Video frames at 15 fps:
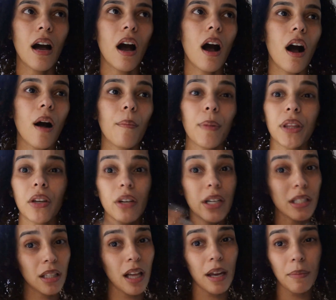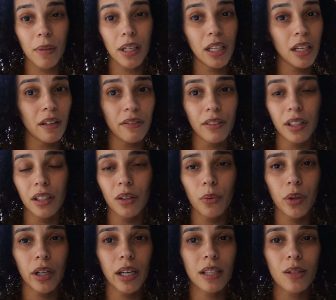But there is a lot of money in affiliate
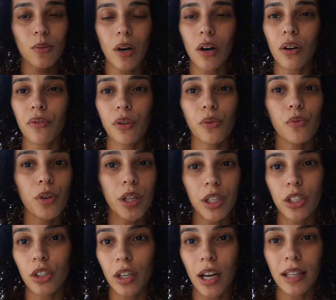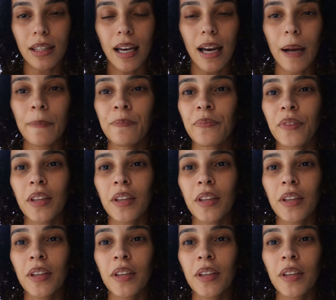work as well if you're really good at that.